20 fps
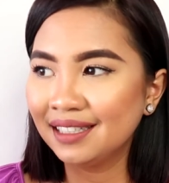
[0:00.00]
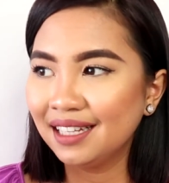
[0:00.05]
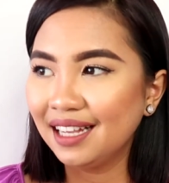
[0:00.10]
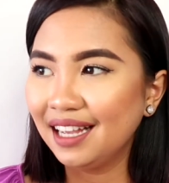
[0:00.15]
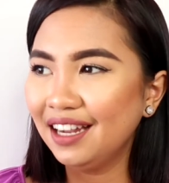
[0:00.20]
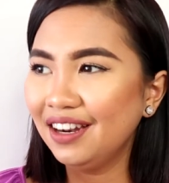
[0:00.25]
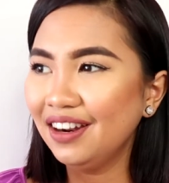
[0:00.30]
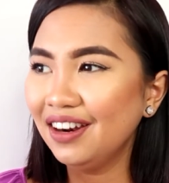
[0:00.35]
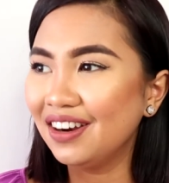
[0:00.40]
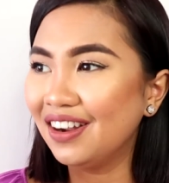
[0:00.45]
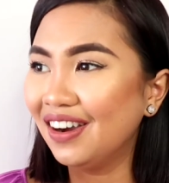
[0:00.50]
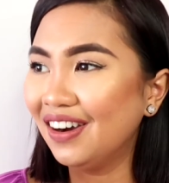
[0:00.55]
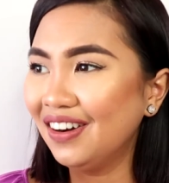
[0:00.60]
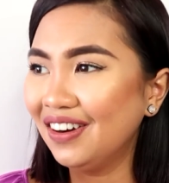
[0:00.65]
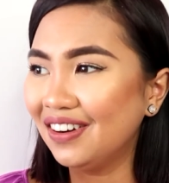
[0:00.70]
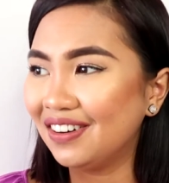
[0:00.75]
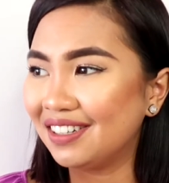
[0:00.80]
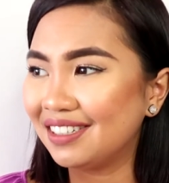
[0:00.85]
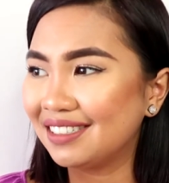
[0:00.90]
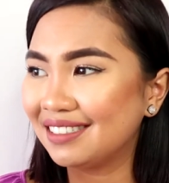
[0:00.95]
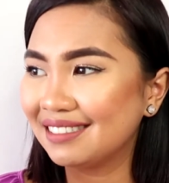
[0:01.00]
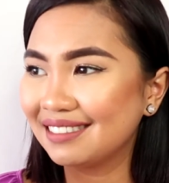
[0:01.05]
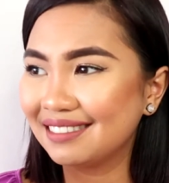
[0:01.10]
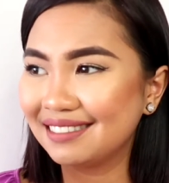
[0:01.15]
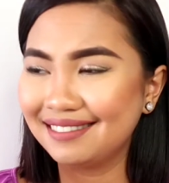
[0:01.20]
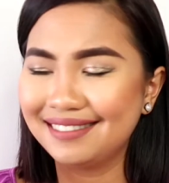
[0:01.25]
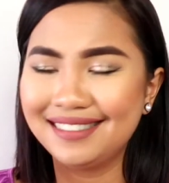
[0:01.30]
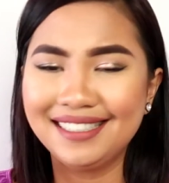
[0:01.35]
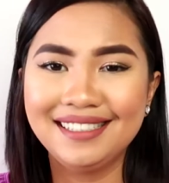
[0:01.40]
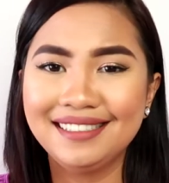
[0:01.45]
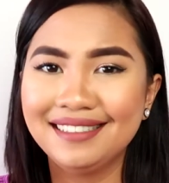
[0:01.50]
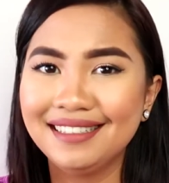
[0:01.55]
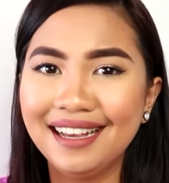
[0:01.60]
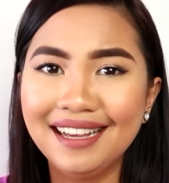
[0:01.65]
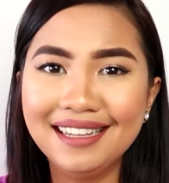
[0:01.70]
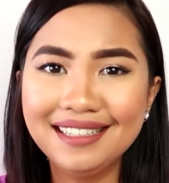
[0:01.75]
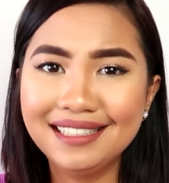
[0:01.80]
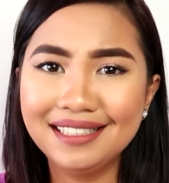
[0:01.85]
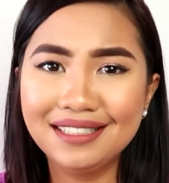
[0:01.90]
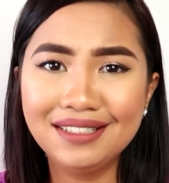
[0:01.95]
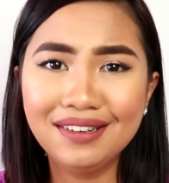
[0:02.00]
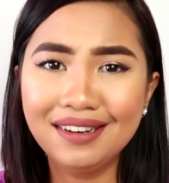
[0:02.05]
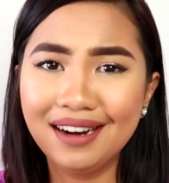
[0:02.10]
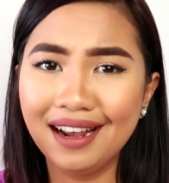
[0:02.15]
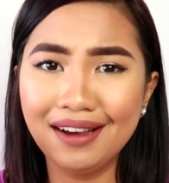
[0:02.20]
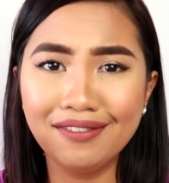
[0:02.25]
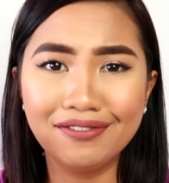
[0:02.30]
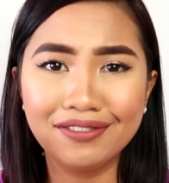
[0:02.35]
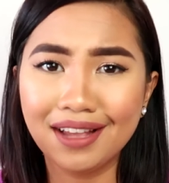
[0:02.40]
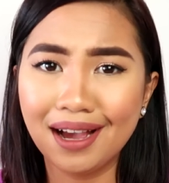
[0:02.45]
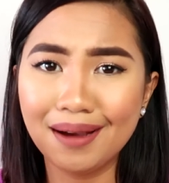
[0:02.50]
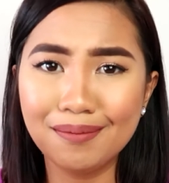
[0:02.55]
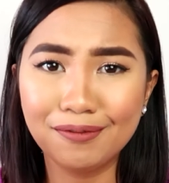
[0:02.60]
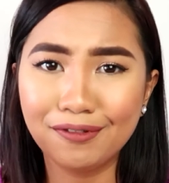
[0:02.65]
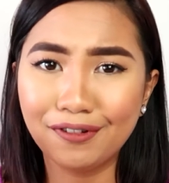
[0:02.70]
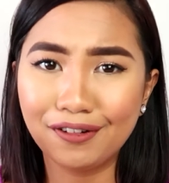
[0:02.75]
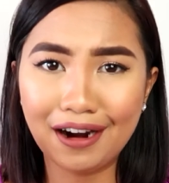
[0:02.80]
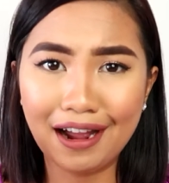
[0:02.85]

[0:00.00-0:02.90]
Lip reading: I don't know, I still have time for